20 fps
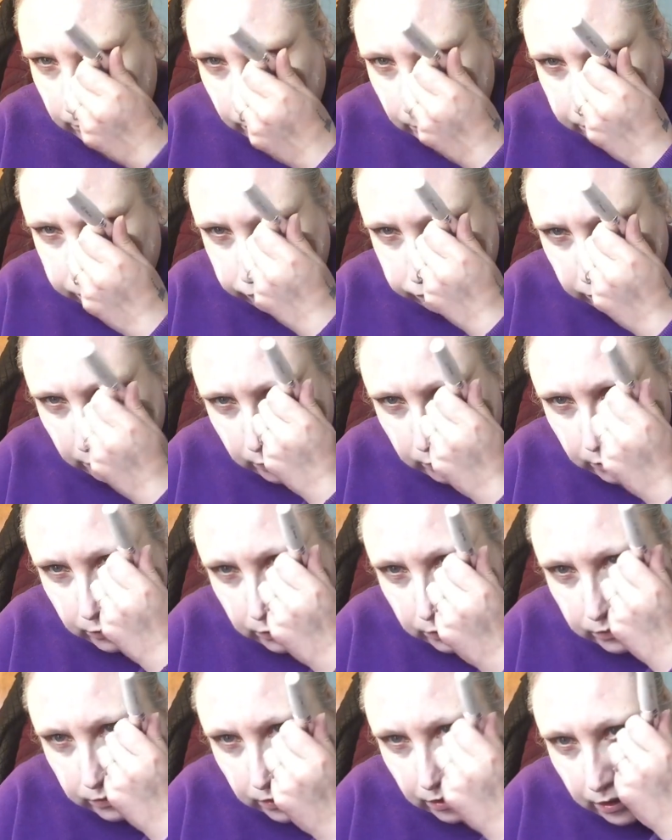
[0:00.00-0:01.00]
with
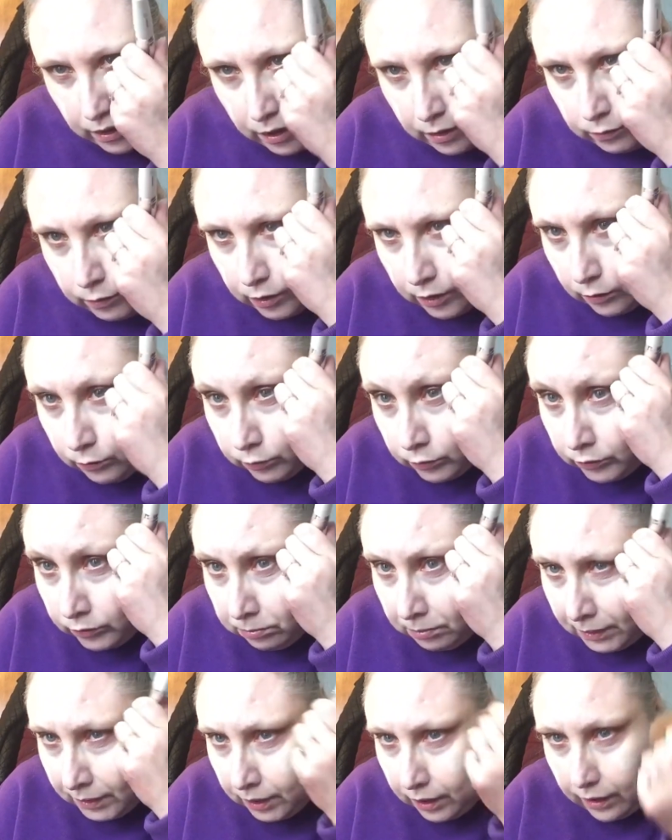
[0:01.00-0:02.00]
product, I will go under
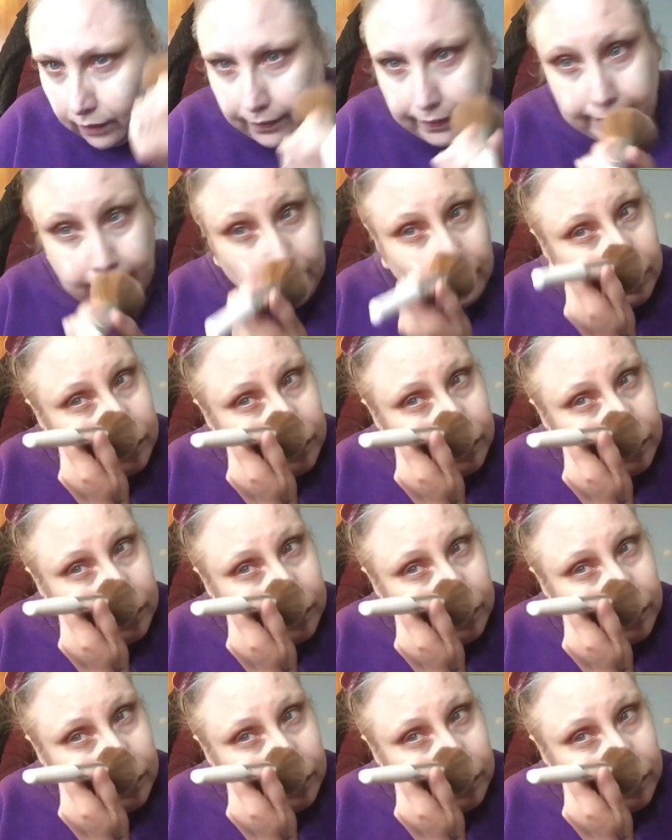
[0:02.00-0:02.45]
my eye.